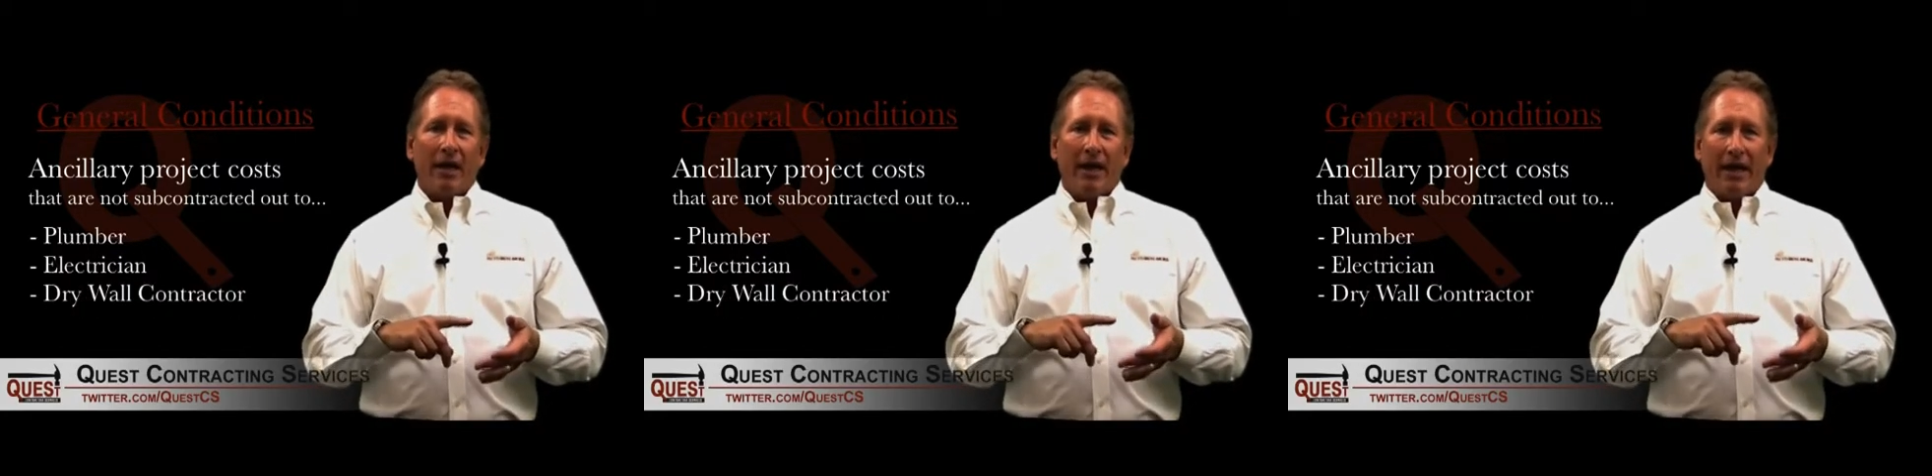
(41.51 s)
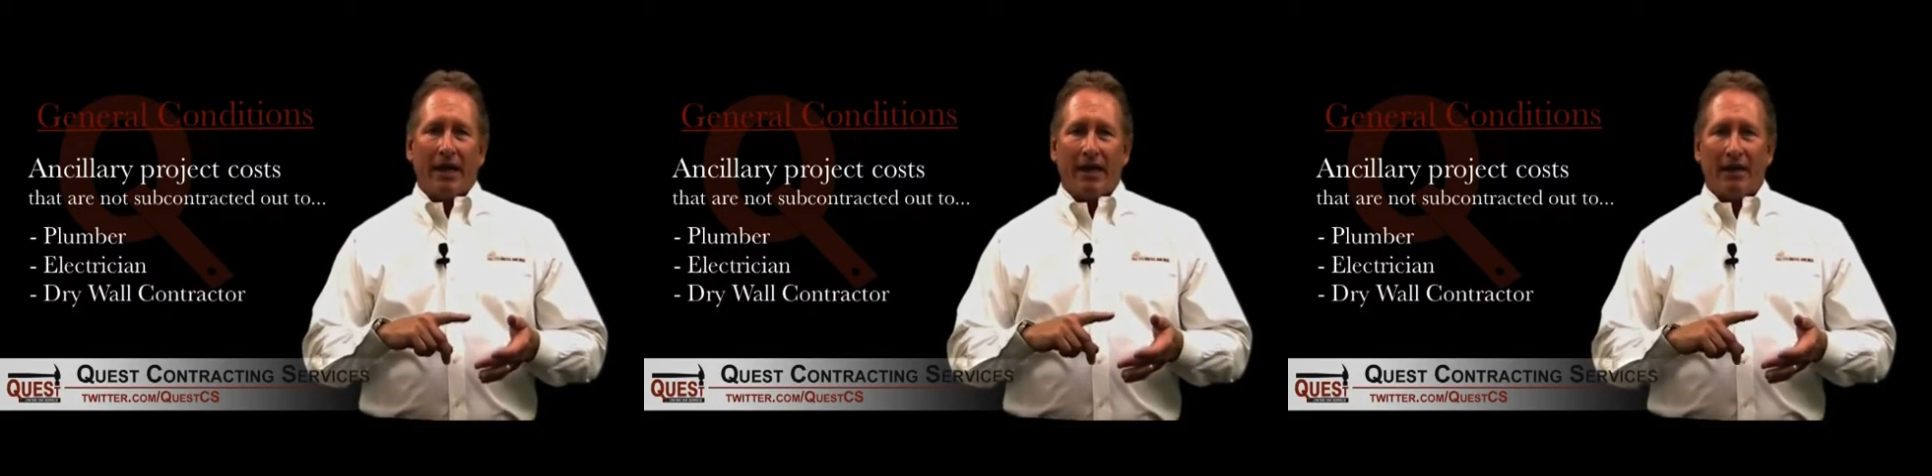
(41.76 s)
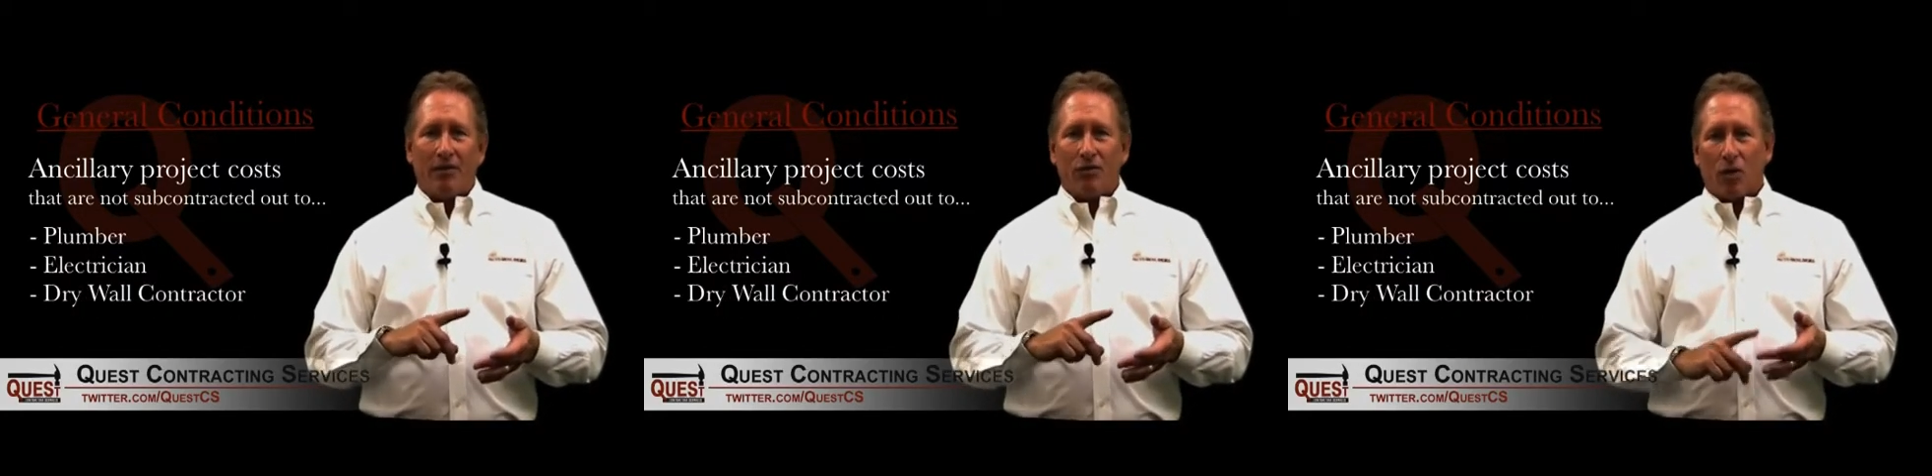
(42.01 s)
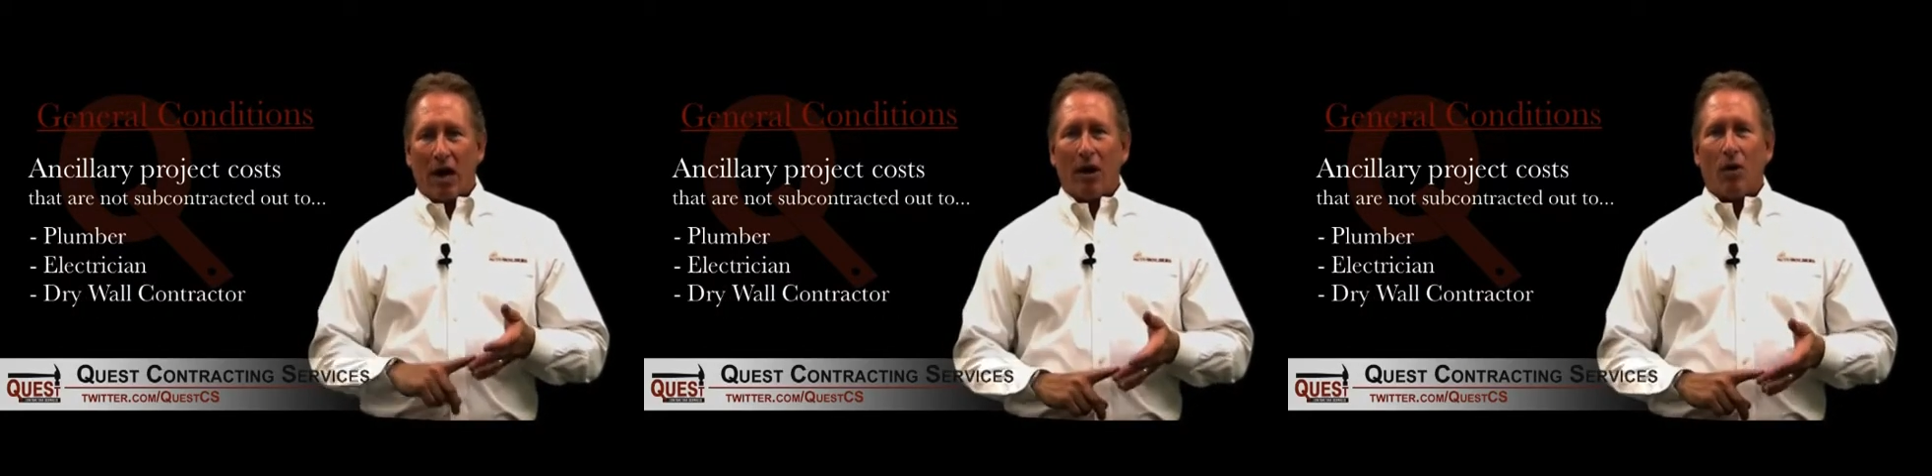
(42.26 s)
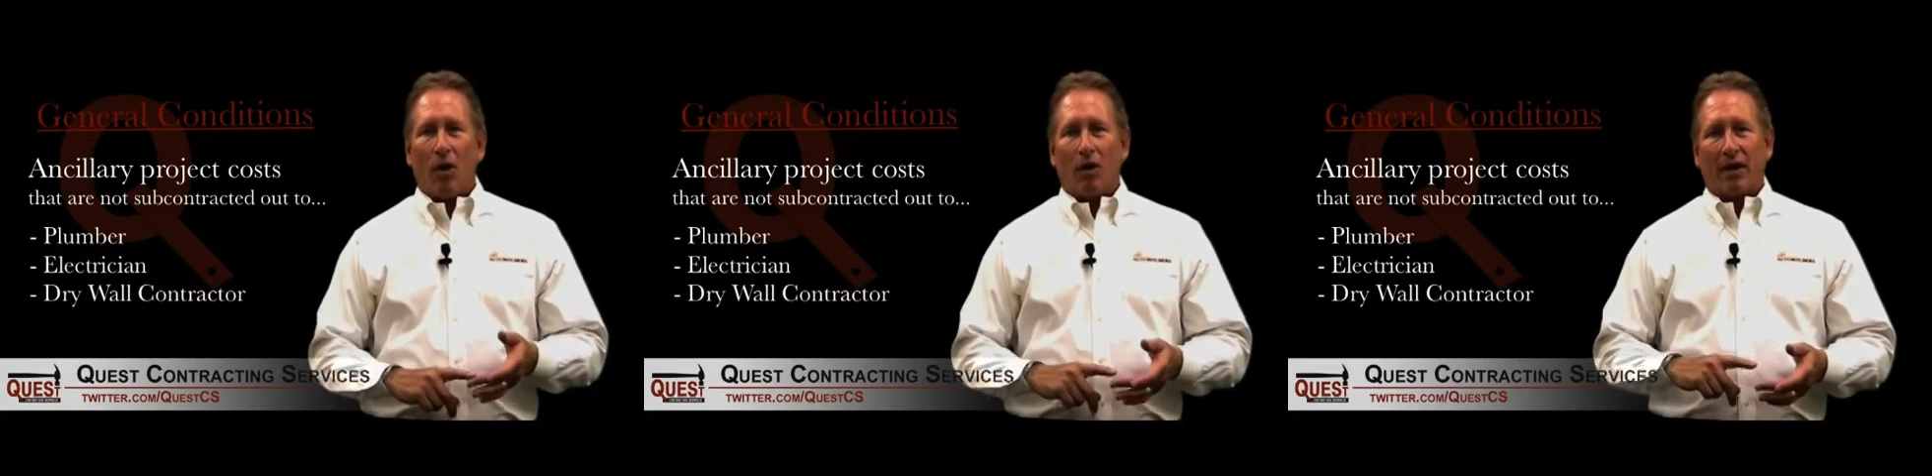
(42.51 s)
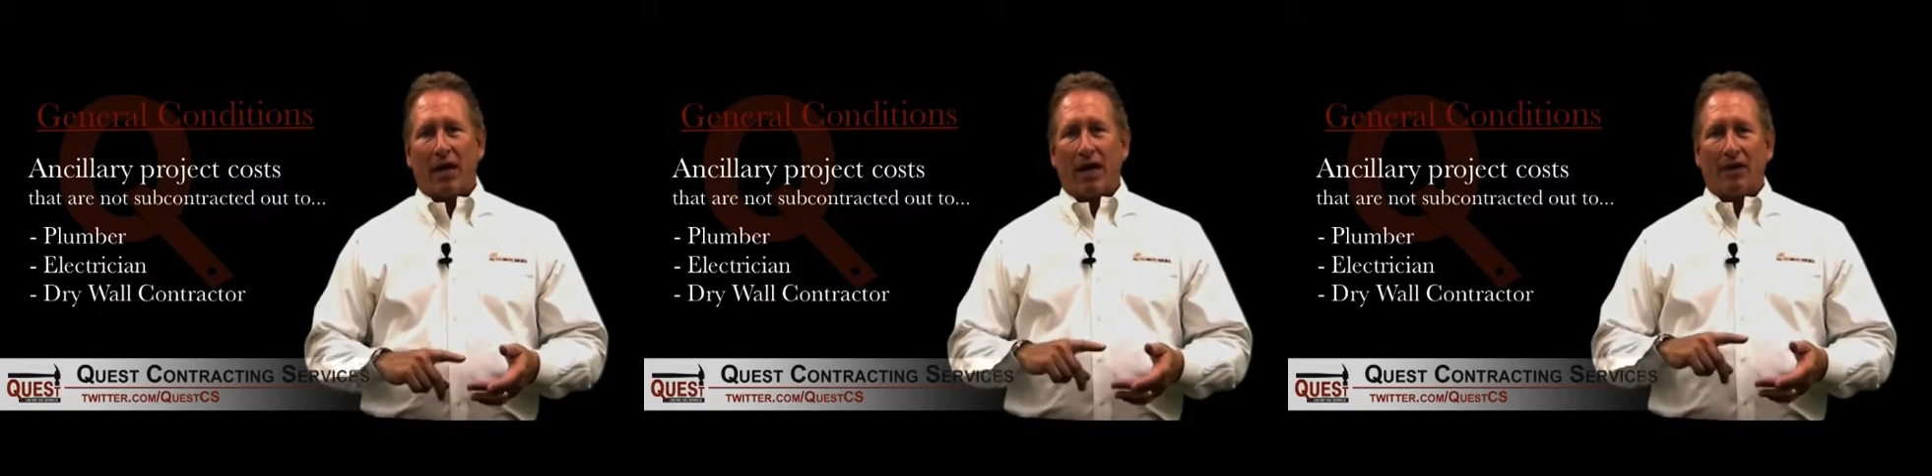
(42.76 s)
a drywall
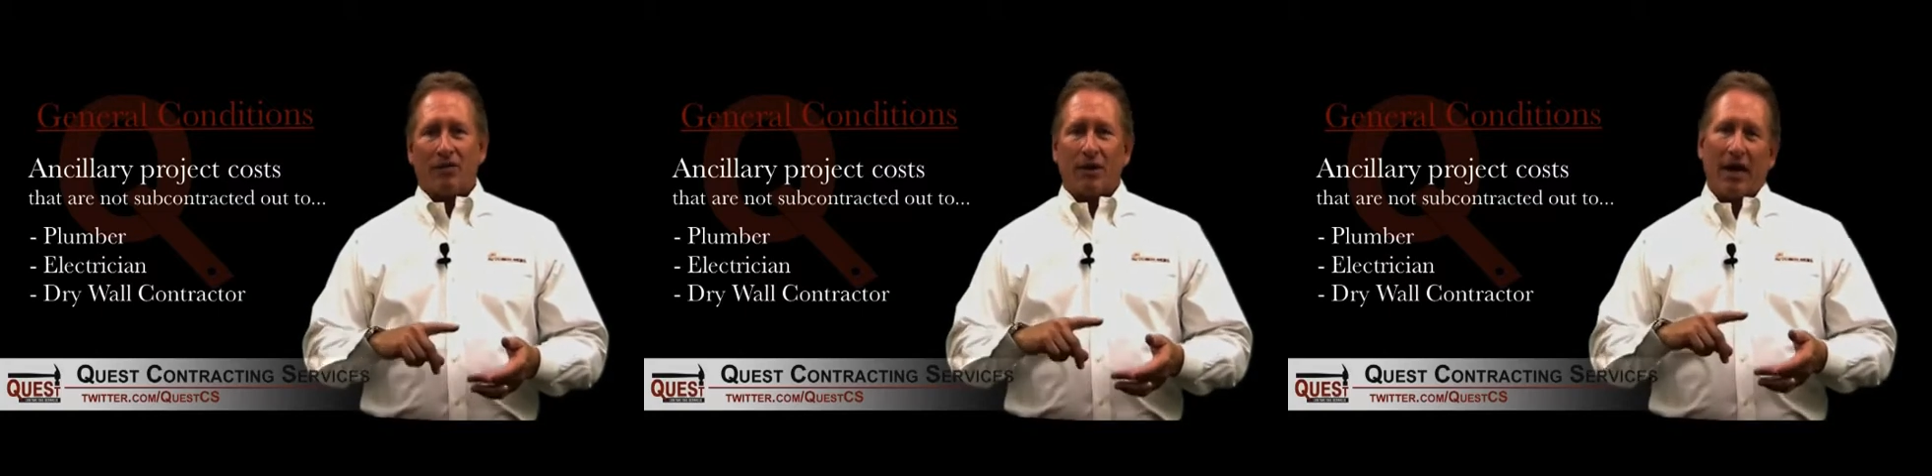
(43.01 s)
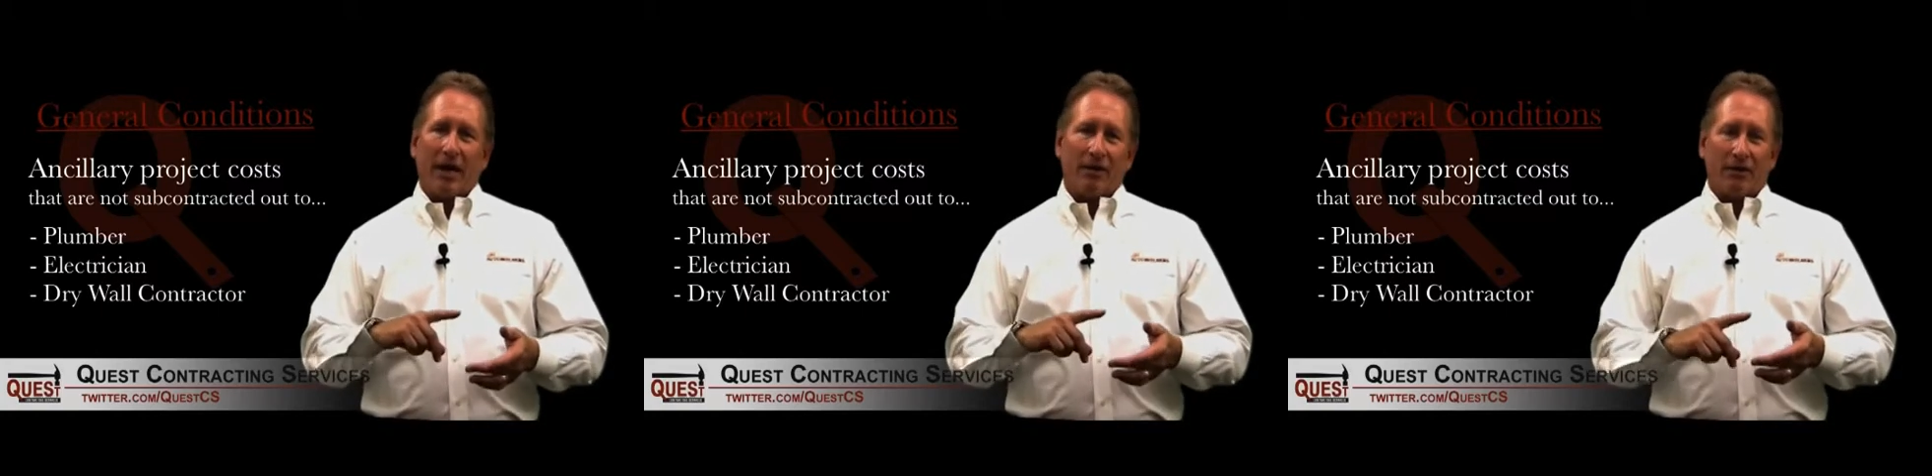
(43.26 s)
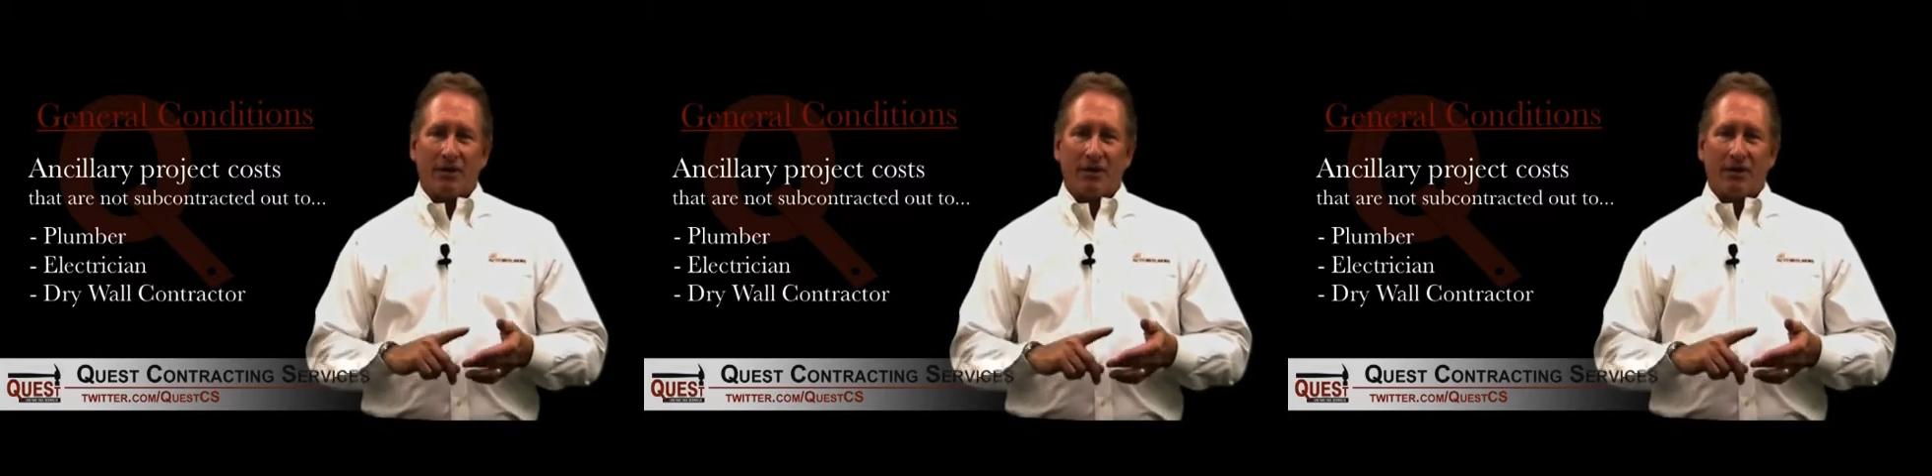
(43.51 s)
contractor,